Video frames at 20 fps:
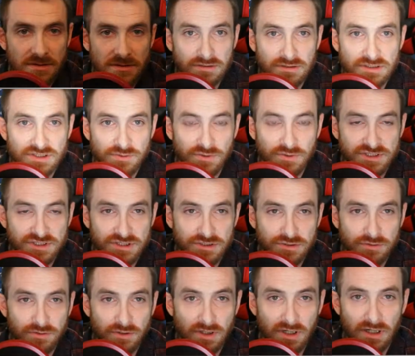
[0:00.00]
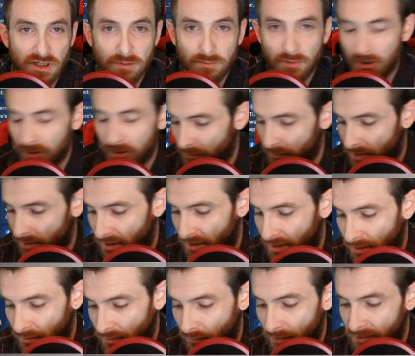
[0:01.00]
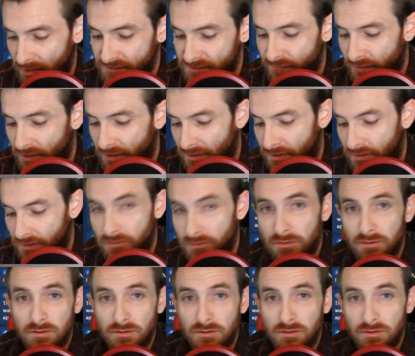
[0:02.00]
this one to Wells Fargo.